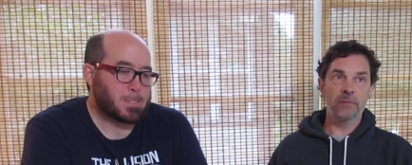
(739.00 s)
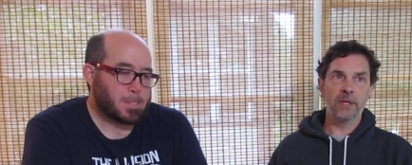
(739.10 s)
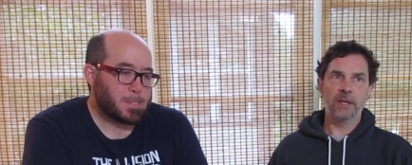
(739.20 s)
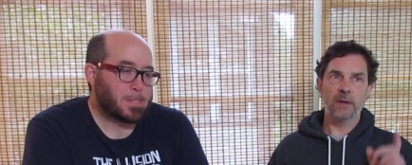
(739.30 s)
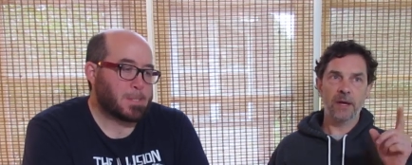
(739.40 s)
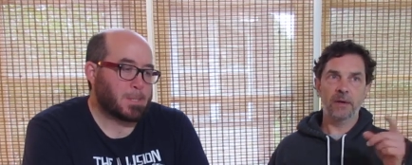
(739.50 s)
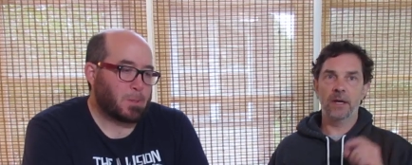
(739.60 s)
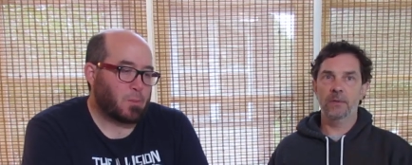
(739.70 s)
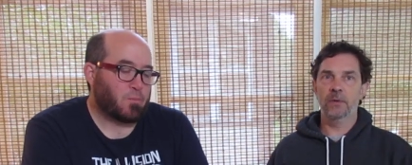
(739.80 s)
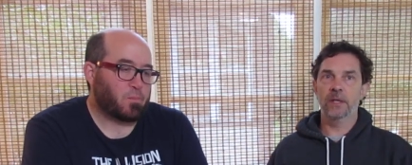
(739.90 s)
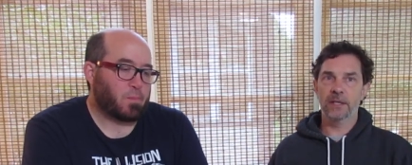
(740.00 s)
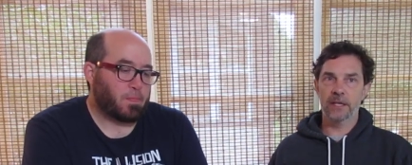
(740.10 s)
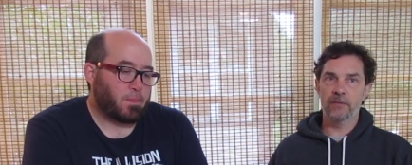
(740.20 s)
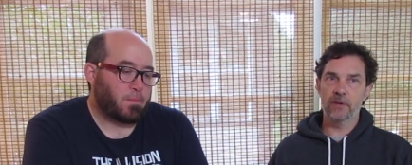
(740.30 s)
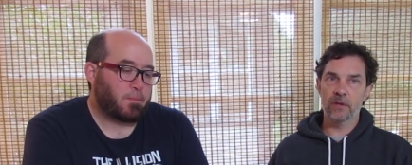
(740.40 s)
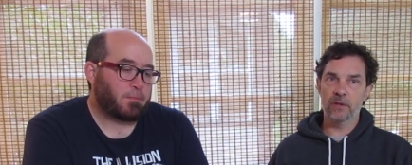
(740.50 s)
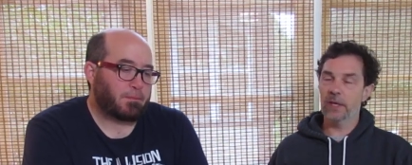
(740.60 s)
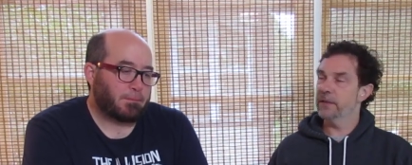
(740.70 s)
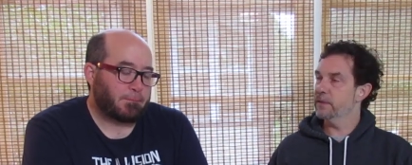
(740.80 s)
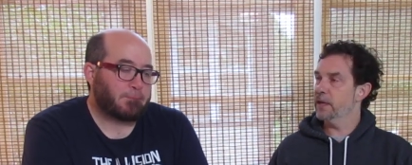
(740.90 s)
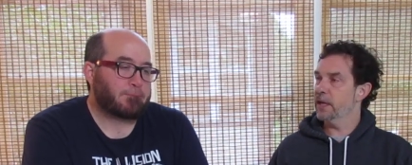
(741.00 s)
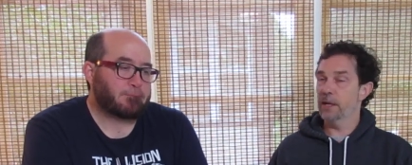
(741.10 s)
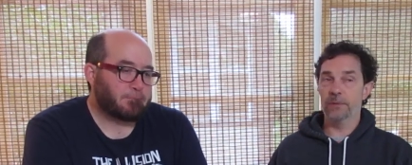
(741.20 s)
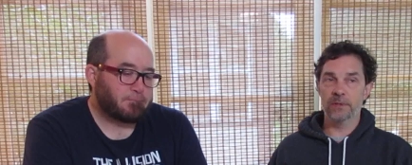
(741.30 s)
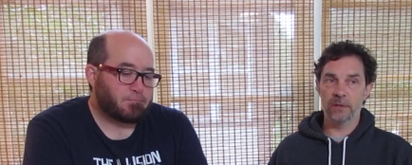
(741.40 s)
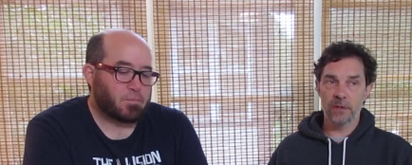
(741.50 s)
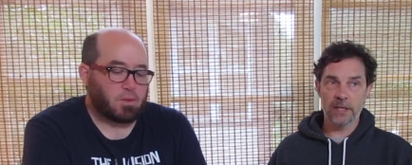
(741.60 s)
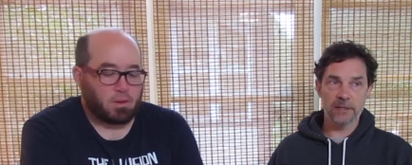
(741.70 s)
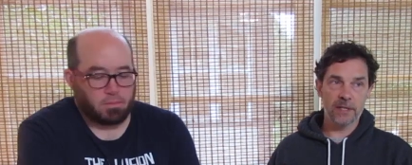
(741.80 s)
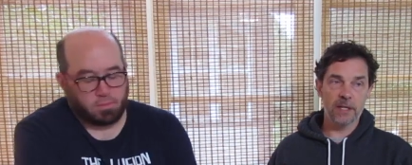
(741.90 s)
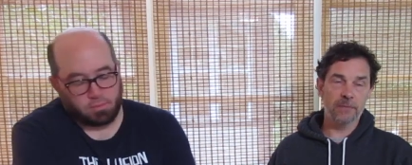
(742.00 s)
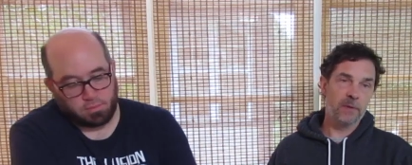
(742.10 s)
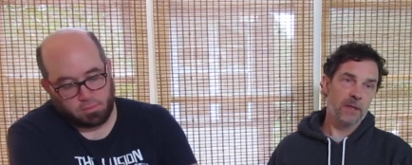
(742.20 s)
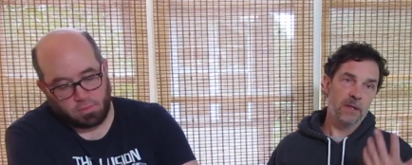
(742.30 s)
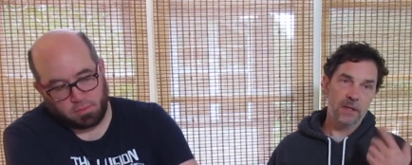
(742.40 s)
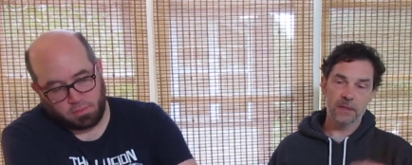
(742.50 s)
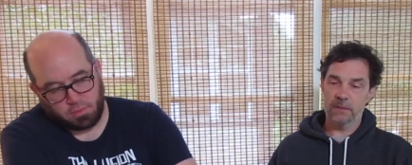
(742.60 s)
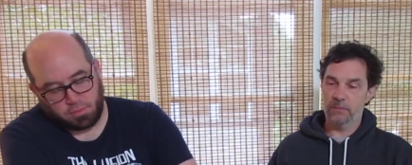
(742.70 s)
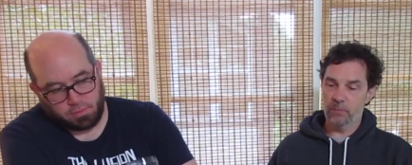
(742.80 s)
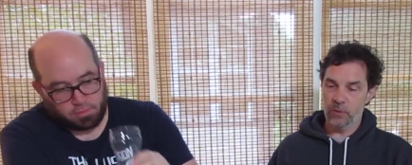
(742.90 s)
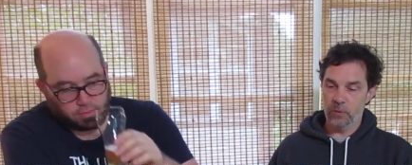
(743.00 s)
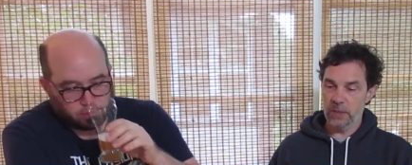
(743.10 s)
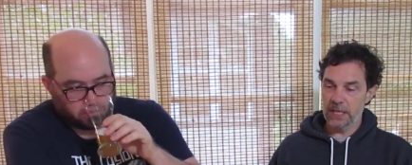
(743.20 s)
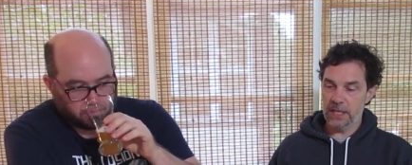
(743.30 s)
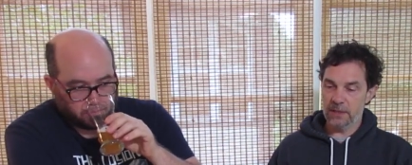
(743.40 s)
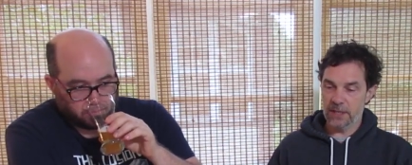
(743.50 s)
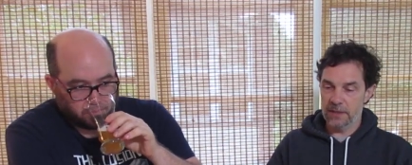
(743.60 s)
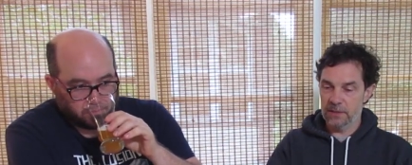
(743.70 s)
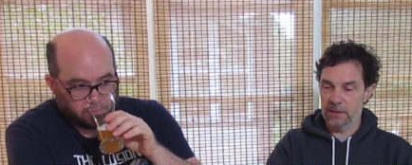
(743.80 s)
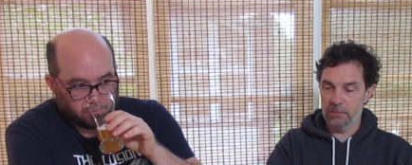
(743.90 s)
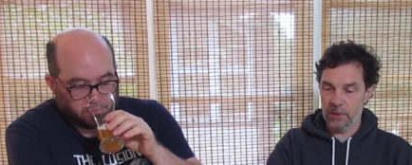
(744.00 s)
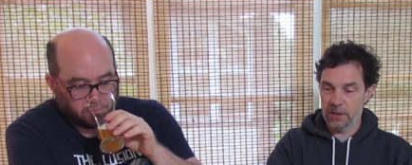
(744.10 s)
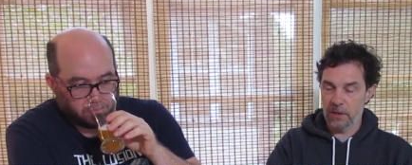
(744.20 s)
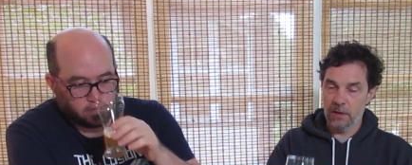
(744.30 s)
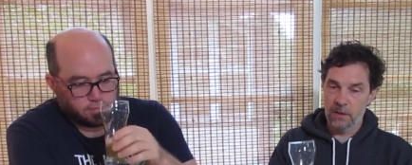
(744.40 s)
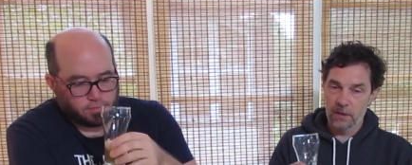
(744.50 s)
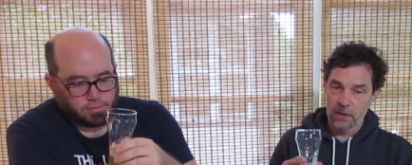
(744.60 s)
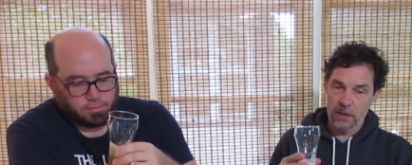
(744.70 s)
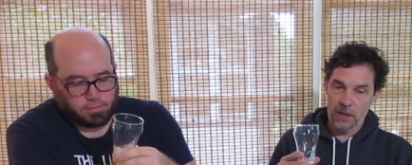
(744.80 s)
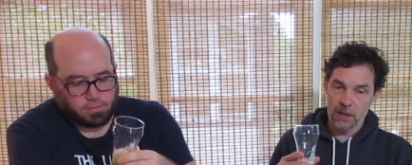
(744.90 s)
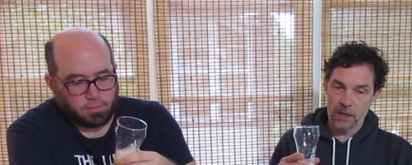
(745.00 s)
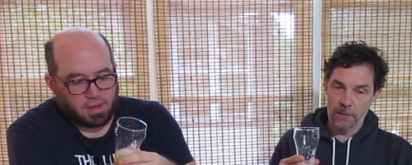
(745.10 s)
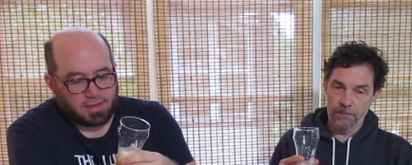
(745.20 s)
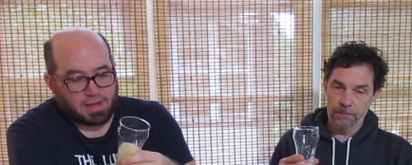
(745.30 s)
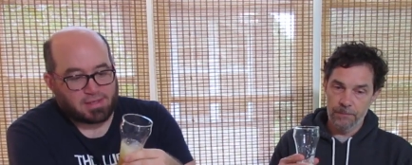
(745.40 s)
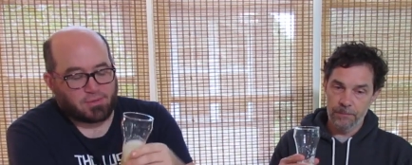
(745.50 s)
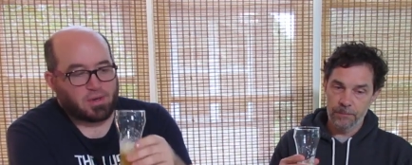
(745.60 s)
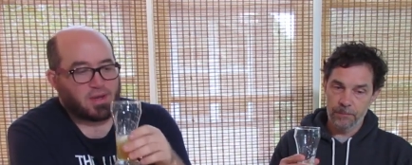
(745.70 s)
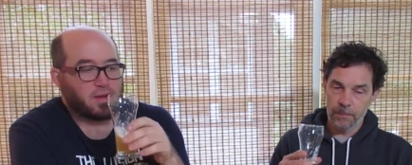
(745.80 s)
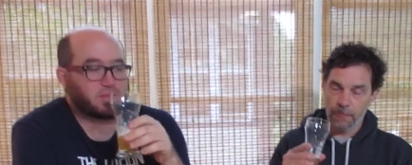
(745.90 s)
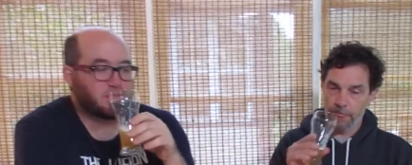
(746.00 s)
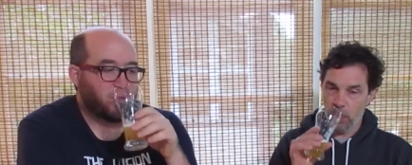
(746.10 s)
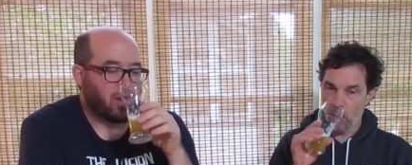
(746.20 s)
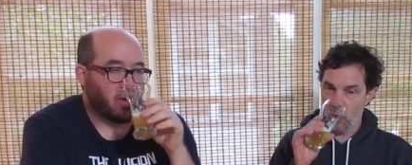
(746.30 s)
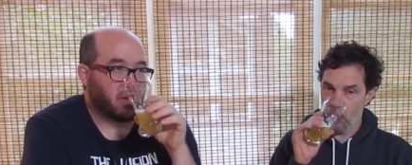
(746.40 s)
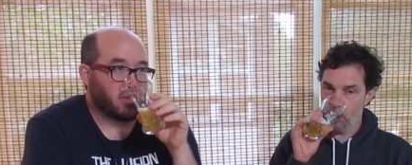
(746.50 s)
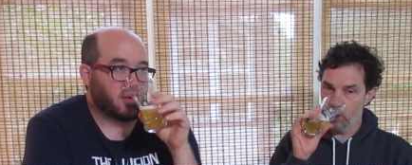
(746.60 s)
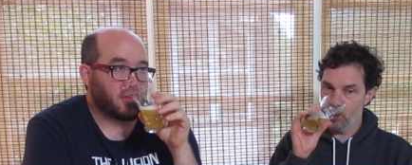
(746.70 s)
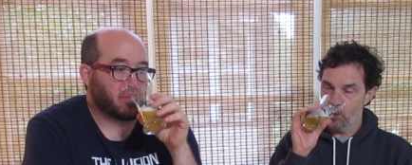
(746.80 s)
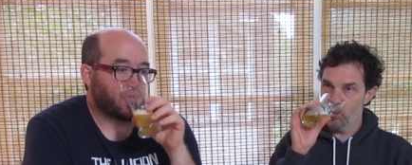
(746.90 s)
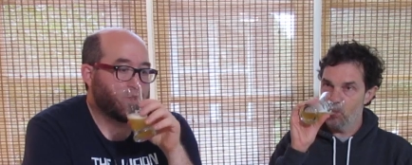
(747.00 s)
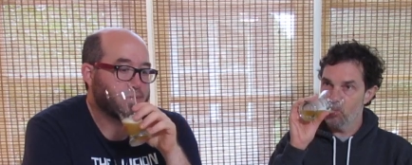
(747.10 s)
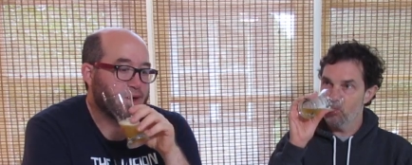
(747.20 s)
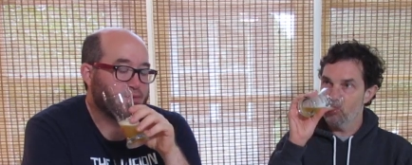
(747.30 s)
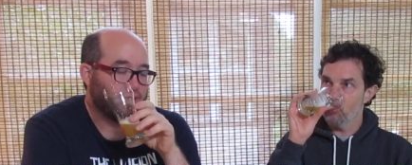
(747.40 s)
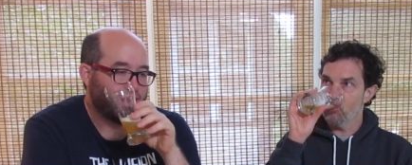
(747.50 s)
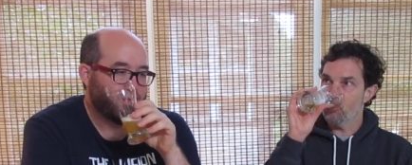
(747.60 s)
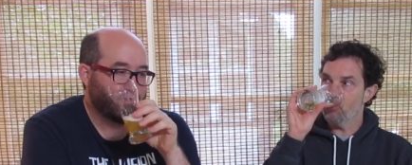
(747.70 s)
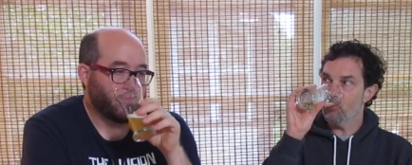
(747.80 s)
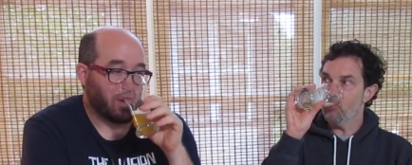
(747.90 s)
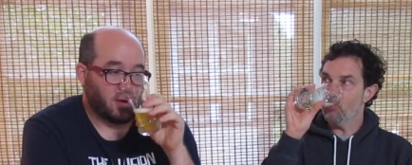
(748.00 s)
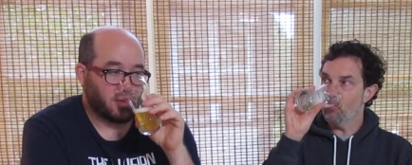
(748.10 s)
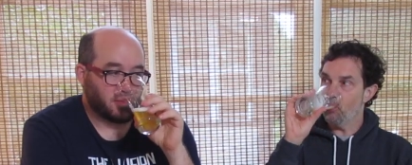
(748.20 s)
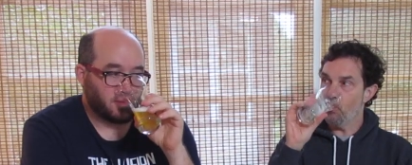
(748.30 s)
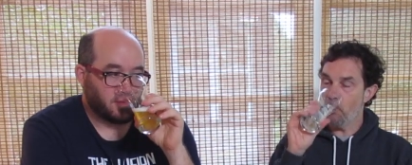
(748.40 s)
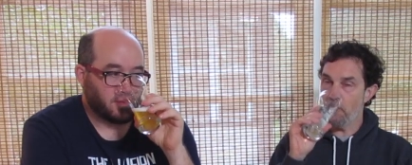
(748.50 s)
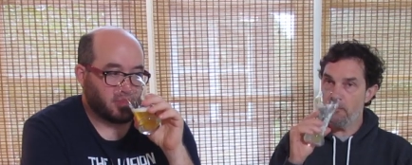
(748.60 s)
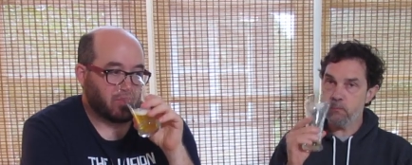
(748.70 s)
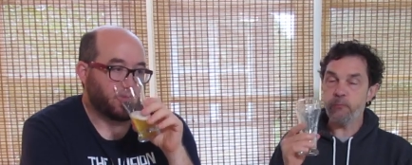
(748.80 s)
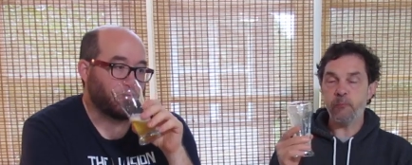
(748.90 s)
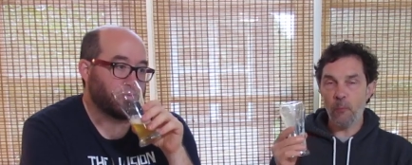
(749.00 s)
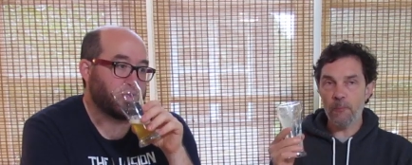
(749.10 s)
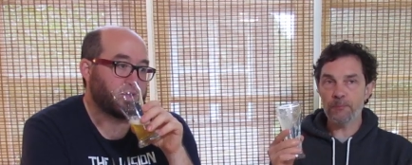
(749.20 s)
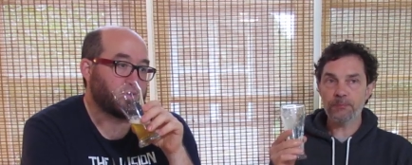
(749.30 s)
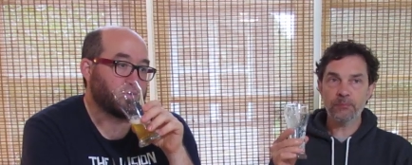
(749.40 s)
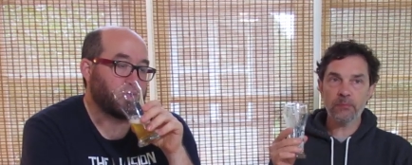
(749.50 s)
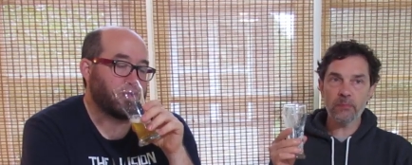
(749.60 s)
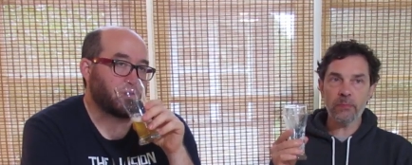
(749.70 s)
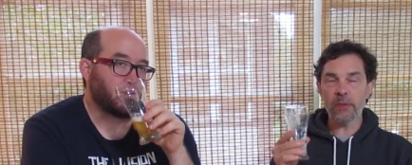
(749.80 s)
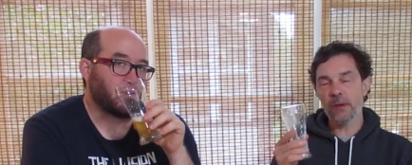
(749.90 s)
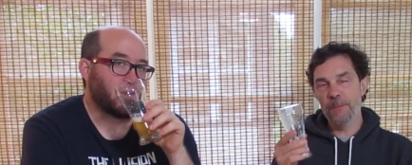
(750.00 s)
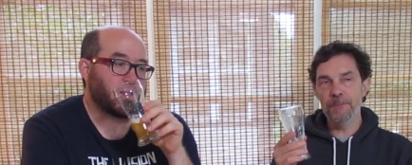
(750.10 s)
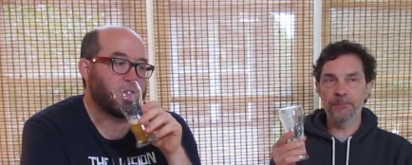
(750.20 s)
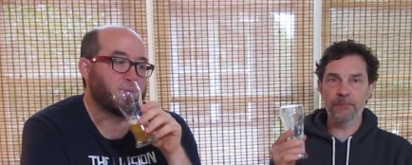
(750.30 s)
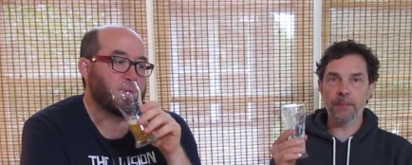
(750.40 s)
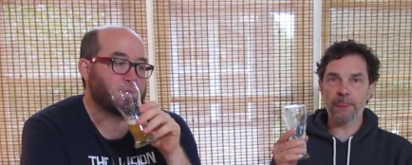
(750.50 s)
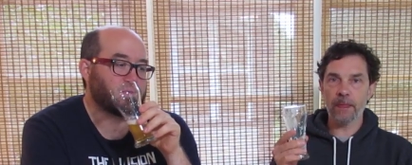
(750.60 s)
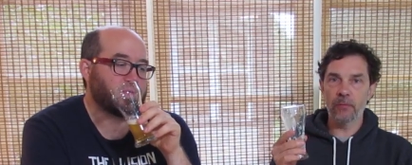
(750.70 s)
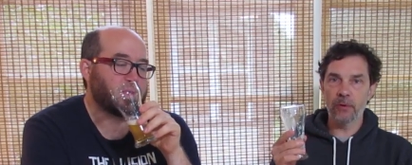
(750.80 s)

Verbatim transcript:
Speaker 1: and be like, I, I, would like to have another glass of that. I was here last time. It's a unique tasting beer.
Speaker 2: Um, it tastes three times as better coming off that other beer uh-huh. too. Like you're like it kind of makes you